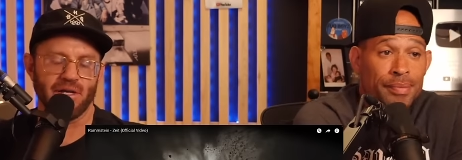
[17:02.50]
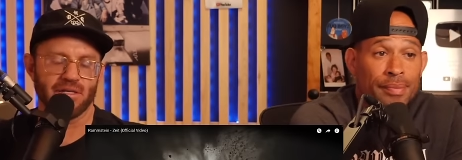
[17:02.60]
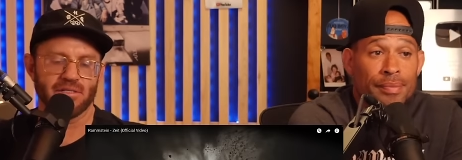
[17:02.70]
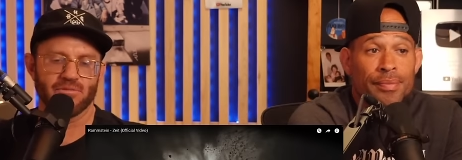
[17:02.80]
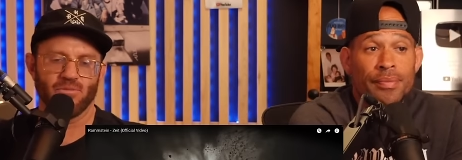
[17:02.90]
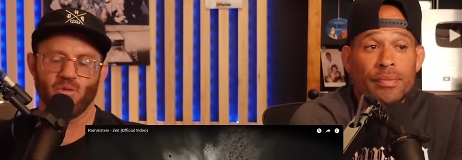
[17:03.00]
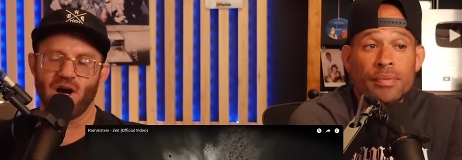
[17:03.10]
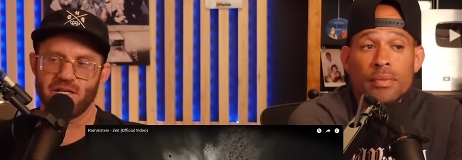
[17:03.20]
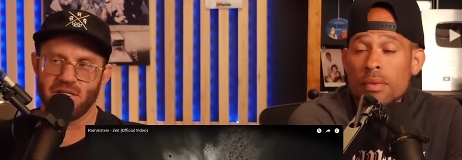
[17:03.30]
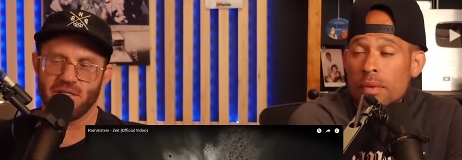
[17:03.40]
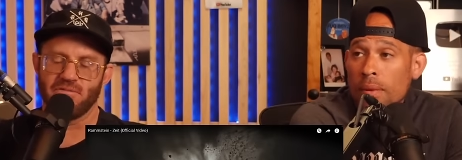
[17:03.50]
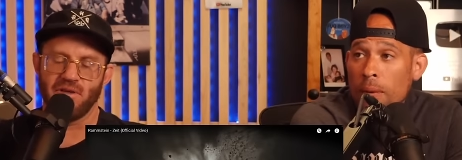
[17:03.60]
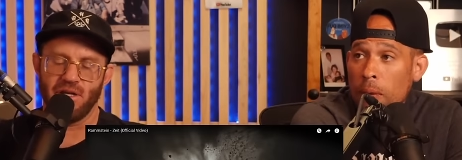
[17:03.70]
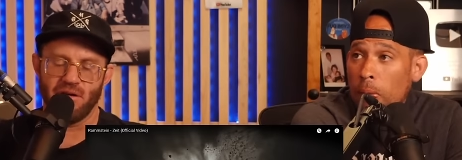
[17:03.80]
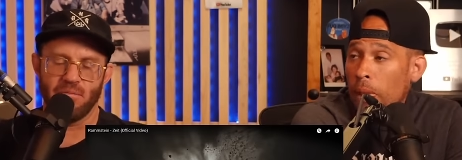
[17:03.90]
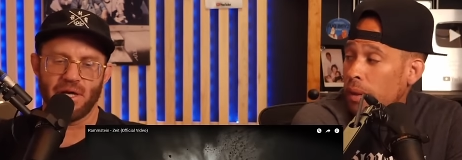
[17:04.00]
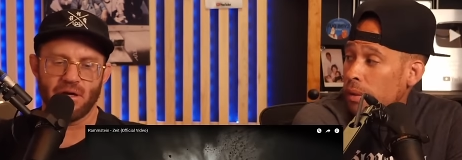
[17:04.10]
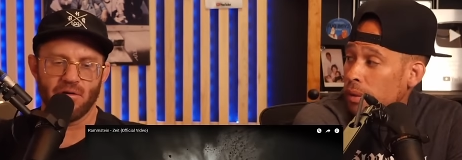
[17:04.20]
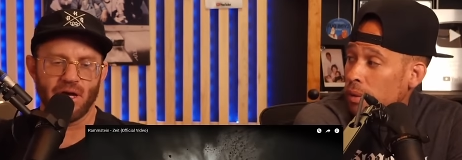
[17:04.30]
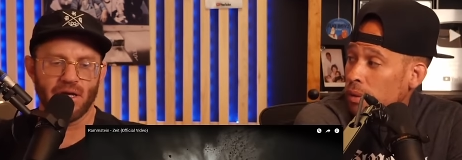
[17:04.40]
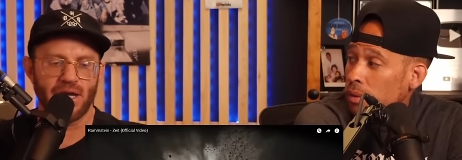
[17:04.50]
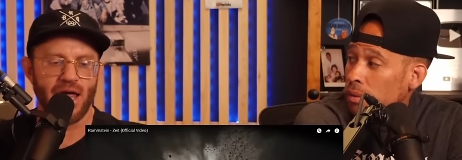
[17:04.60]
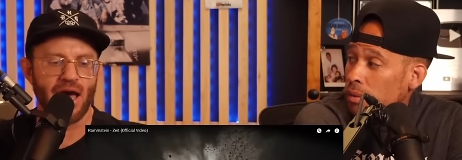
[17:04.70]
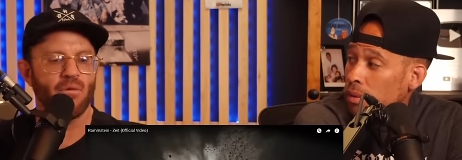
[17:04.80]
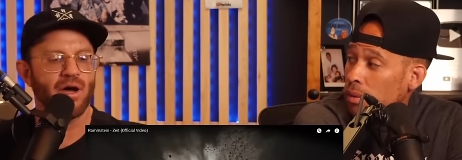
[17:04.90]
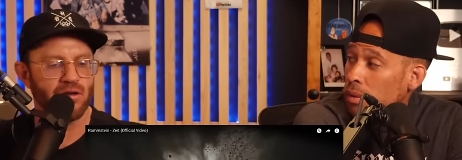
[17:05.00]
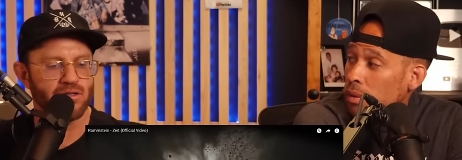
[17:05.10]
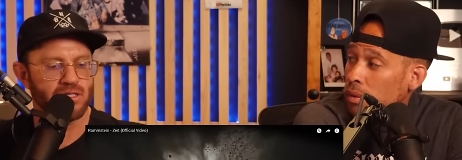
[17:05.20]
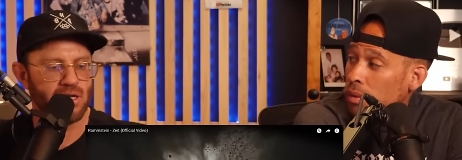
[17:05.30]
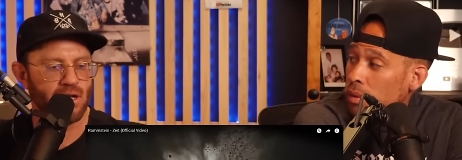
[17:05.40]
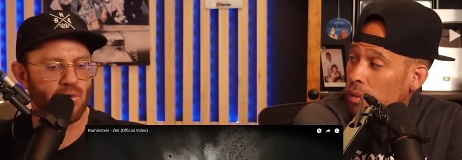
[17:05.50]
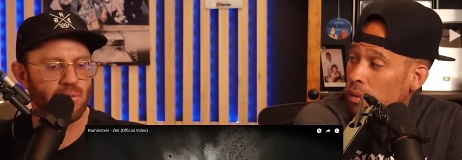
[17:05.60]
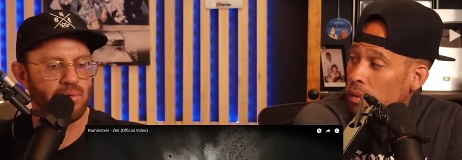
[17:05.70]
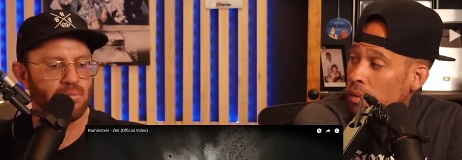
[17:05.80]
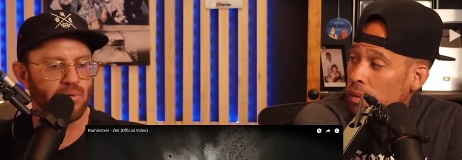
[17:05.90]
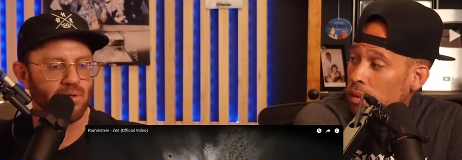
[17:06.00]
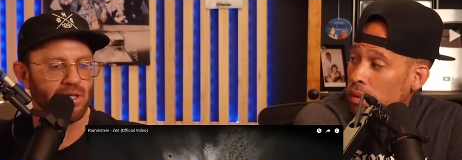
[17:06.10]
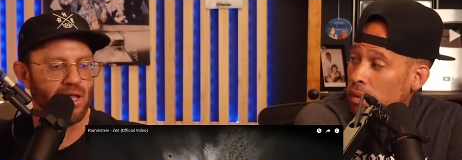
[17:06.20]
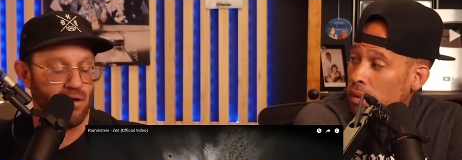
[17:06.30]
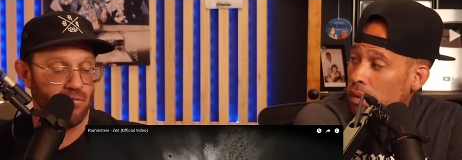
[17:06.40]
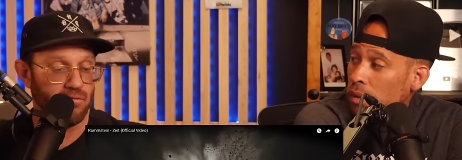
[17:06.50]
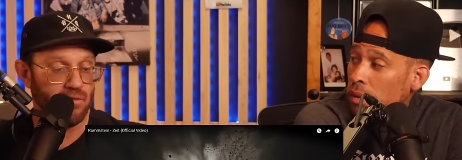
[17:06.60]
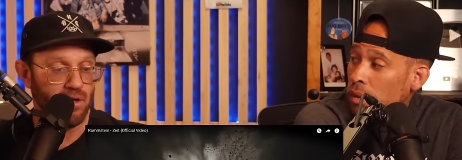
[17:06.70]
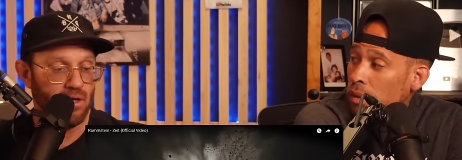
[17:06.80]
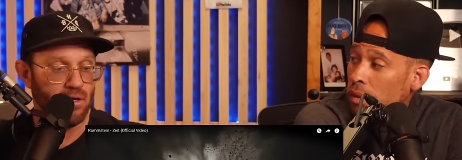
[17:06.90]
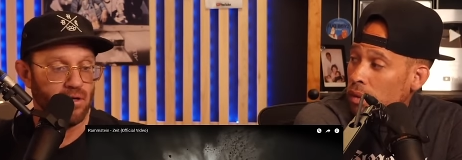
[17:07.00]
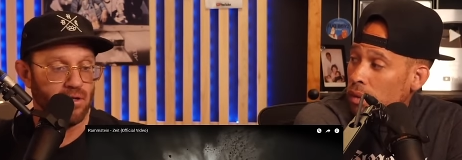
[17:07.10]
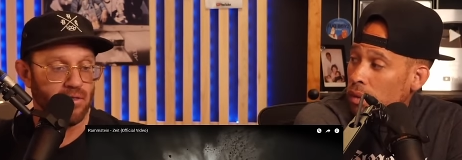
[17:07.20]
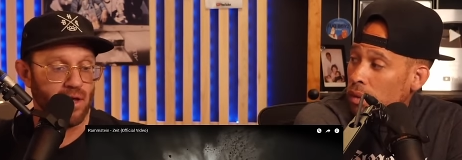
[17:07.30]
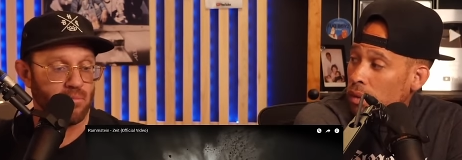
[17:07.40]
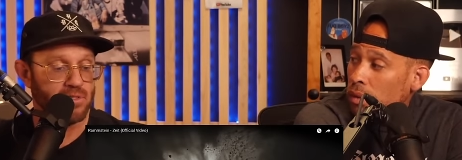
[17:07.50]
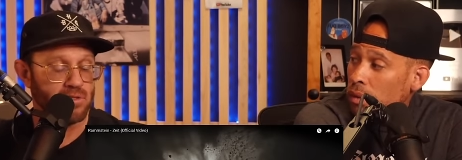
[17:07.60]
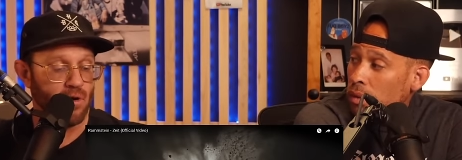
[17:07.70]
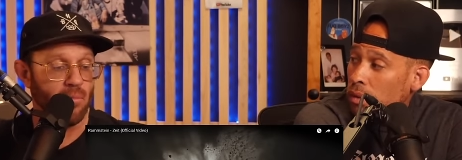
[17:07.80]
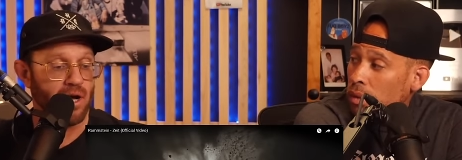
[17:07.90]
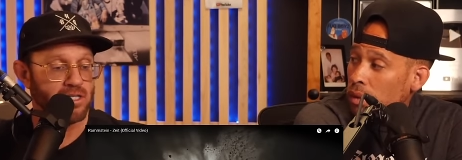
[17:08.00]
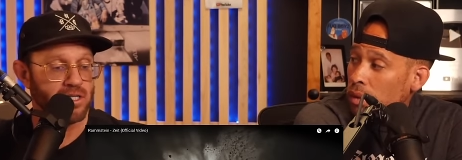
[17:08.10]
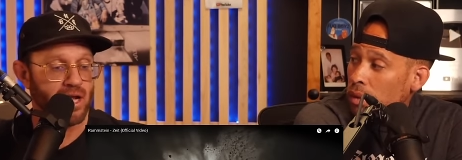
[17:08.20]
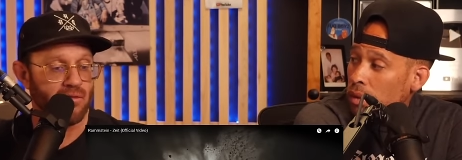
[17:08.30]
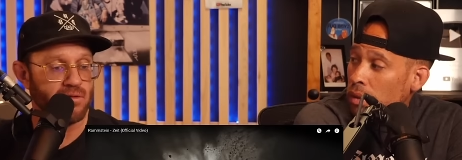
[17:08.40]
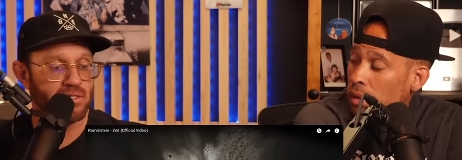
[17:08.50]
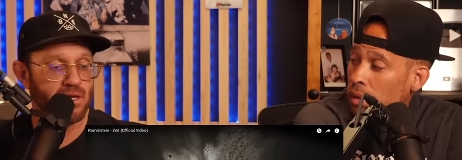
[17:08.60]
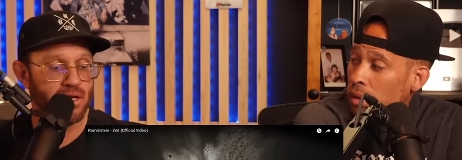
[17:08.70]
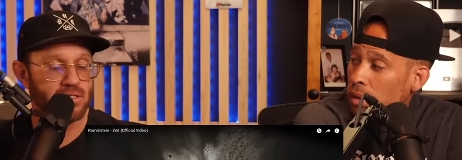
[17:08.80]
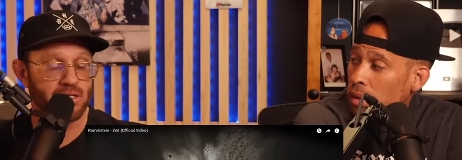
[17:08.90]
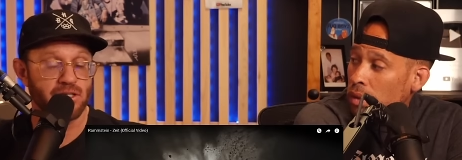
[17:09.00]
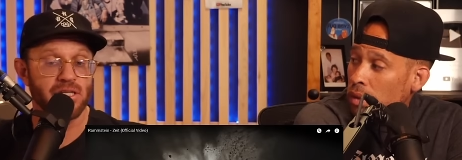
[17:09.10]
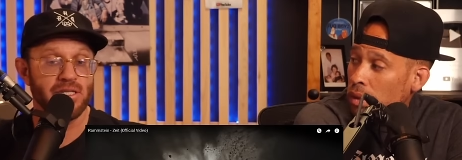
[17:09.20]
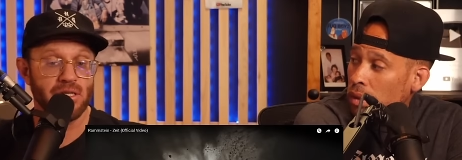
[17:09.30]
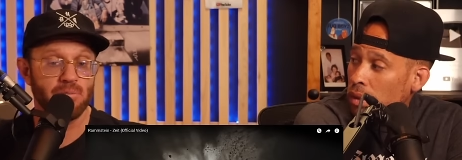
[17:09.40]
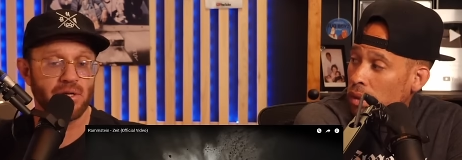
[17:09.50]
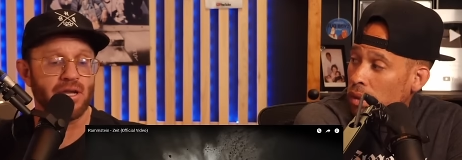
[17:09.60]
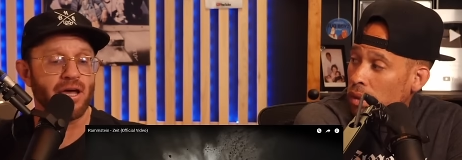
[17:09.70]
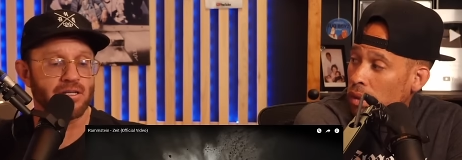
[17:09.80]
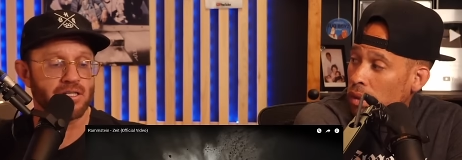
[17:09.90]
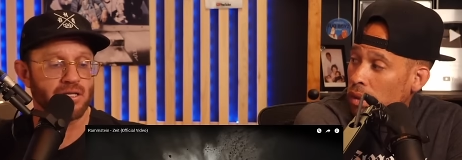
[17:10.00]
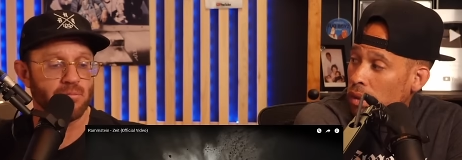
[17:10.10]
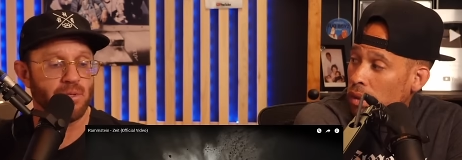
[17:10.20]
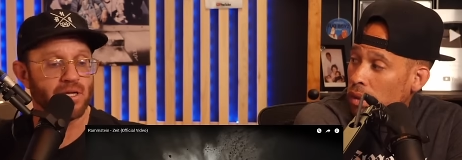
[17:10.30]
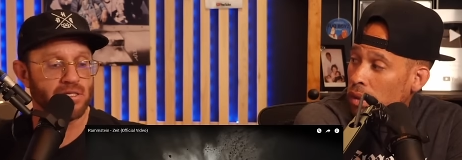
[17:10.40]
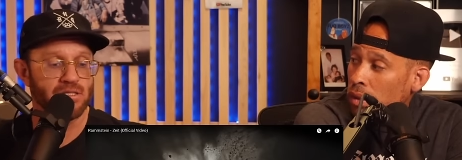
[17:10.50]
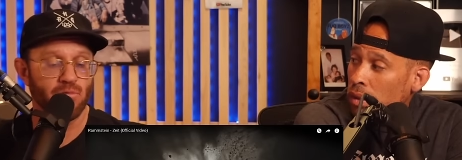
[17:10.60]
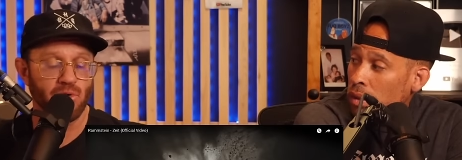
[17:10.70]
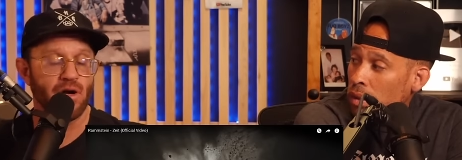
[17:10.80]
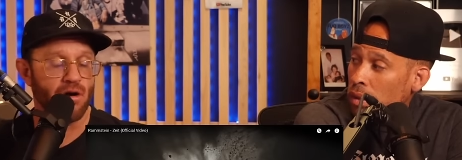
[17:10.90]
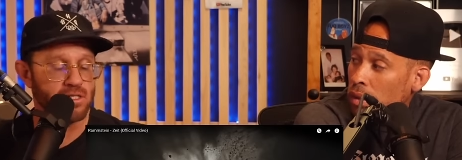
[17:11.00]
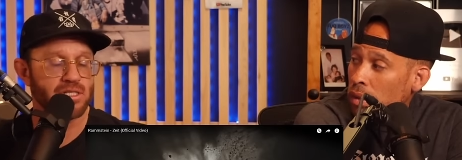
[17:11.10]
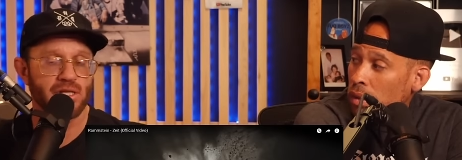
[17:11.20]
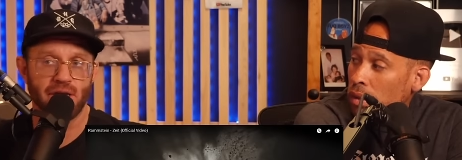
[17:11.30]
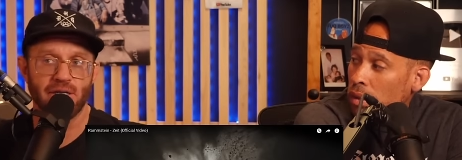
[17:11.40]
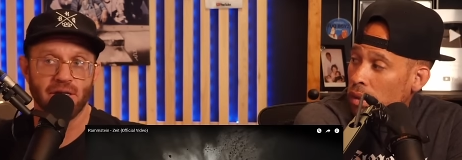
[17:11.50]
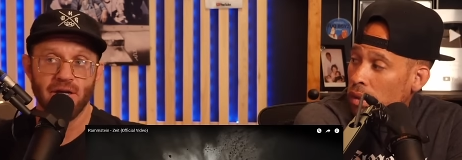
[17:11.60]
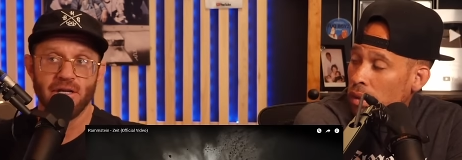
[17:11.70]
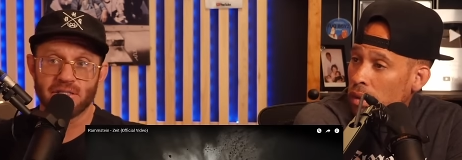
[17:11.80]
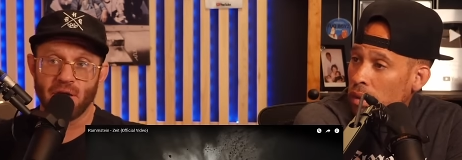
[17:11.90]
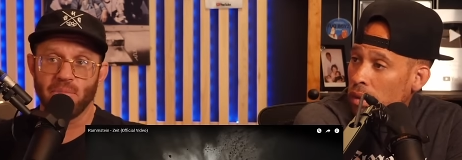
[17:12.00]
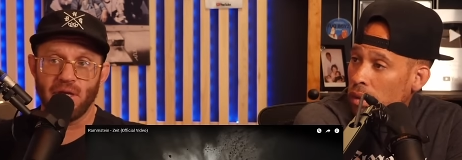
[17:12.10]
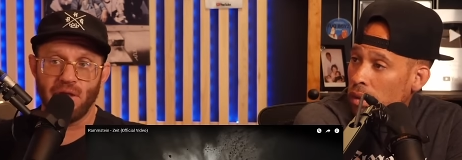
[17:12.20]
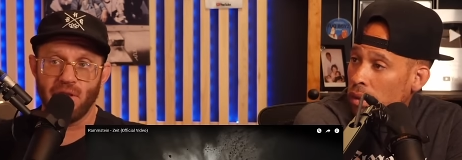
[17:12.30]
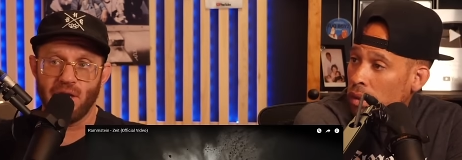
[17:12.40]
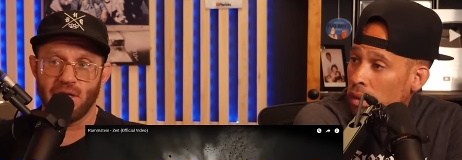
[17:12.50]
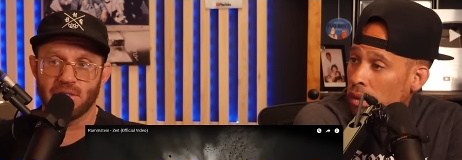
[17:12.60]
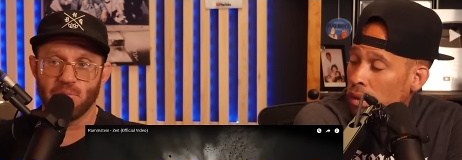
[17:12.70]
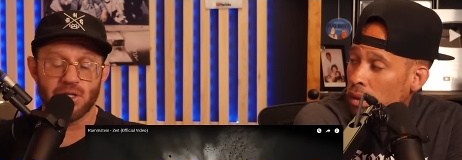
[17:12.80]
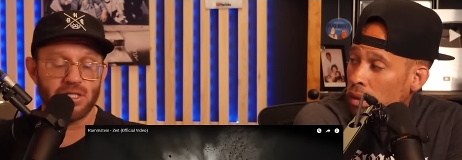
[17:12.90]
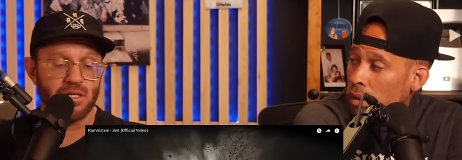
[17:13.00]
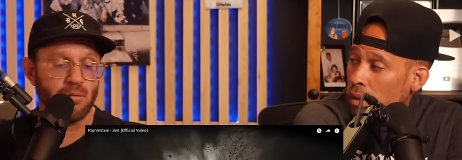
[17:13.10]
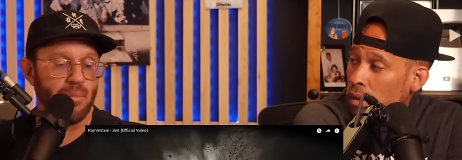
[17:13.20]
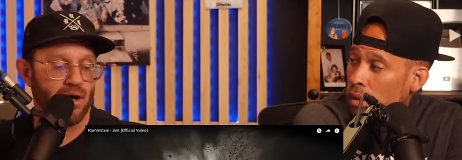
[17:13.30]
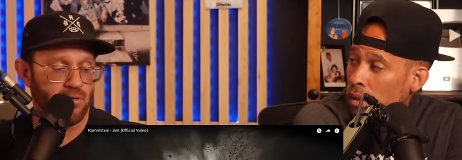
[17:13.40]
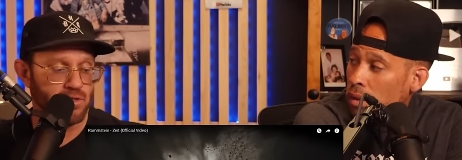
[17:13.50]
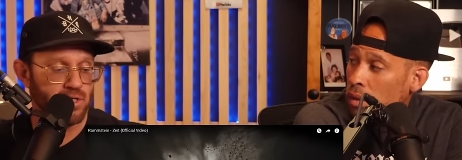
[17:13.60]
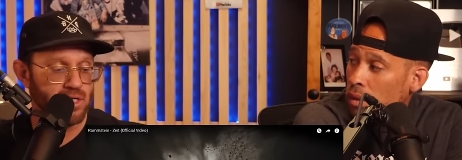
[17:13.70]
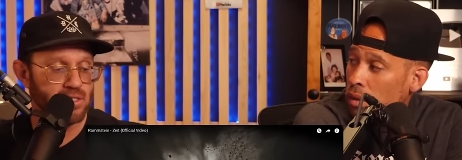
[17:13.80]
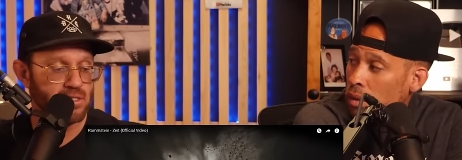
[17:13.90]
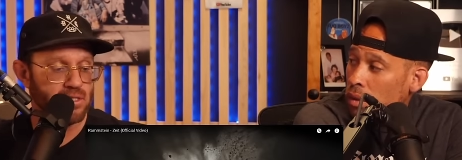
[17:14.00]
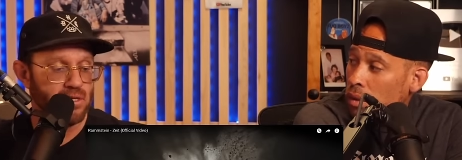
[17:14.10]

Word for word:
Speaker 1: because watching this video, I'm like, okay, now I understand why people love them so much and have a, uh, such a deep connection because we are seeing something that is pushing the boundaries